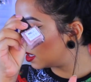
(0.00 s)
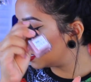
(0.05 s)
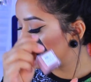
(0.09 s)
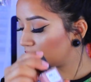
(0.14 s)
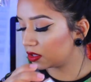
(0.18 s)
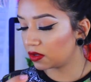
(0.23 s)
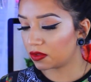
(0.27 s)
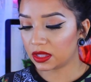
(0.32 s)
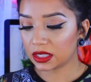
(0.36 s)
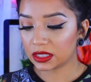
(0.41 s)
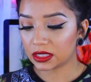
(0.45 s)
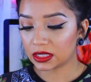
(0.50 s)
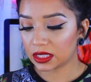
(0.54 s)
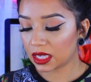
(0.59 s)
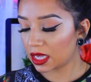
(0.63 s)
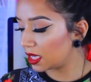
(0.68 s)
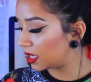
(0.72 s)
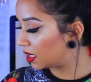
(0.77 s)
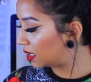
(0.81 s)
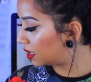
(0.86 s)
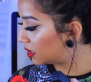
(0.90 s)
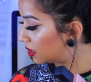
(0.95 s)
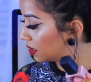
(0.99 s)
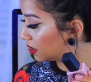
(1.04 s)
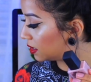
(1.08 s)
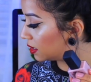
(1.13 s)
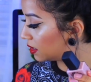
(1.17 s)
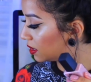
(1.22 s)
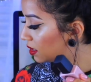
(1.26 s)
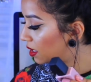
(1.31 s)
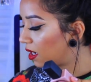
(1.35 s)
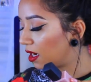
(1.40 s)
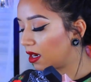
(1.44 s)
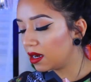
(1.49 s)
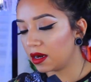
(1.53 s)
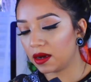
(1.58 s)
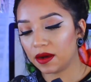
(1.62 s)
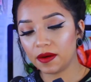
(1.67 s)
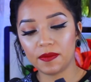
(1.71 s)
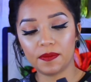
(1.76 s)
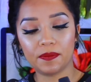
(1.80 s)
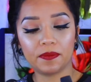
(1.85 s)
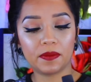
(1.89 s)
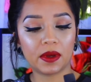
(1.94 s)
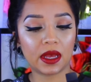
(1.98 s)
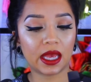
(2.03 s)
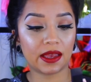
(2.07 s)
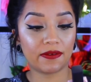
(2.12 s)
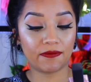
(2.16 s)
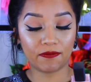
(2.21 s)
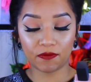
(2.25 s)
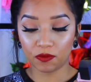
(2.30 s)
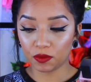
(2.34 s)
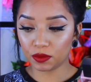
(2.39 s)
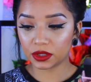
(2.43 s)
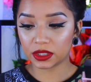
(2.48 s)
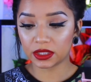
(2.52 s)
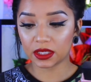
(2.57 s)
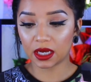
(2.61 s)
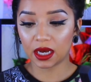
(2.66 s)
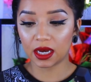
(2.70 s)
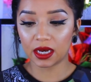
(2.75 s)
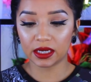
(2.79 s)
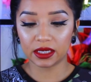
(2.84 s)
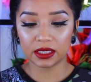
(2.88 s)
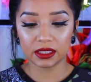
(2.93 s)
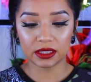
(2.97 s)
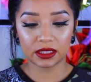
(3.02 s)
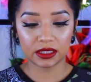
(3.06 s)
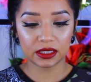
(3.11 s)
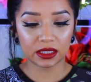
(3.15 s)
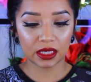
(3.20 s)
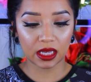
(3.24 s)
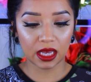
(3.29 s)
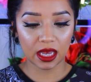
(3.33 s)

So this is a full size,